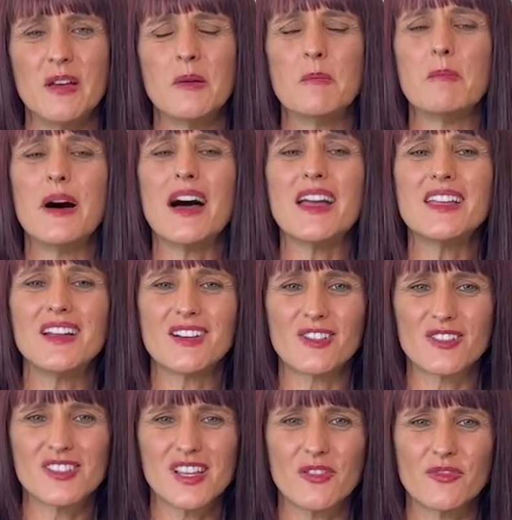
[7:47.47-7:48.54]
My
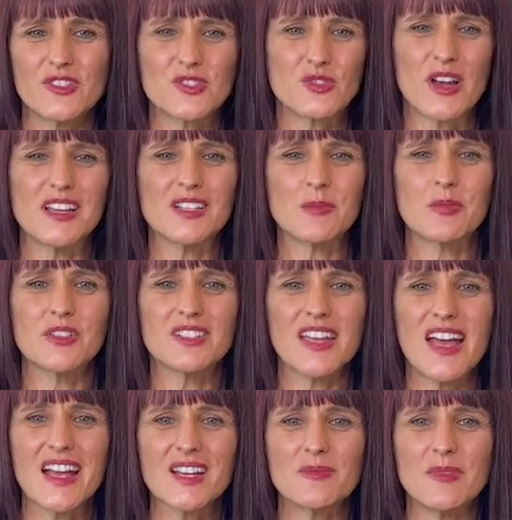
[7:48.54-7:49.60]
younger self was trying to
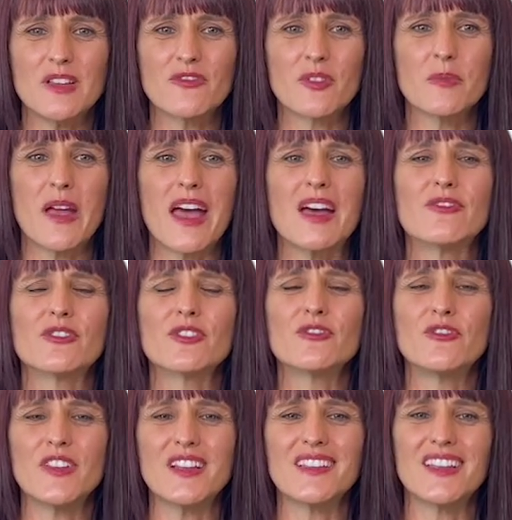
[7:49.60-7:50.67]
protect me from ever
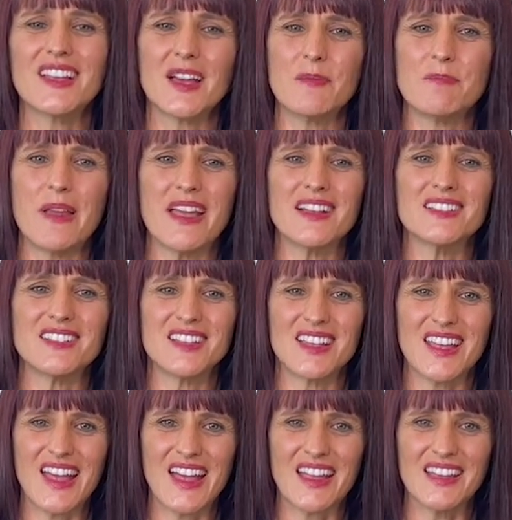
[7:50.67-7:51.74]
feeling abandoned
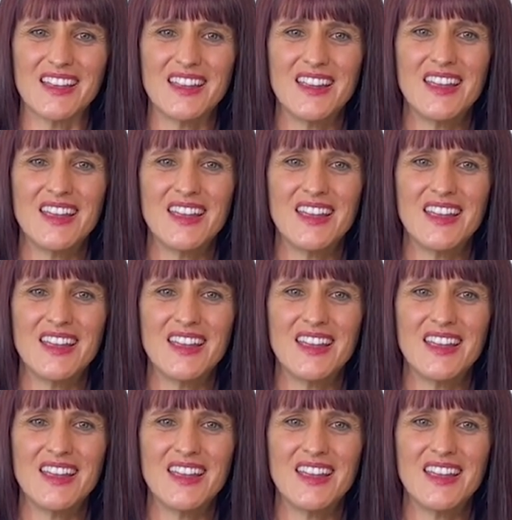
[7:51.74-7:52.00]
again.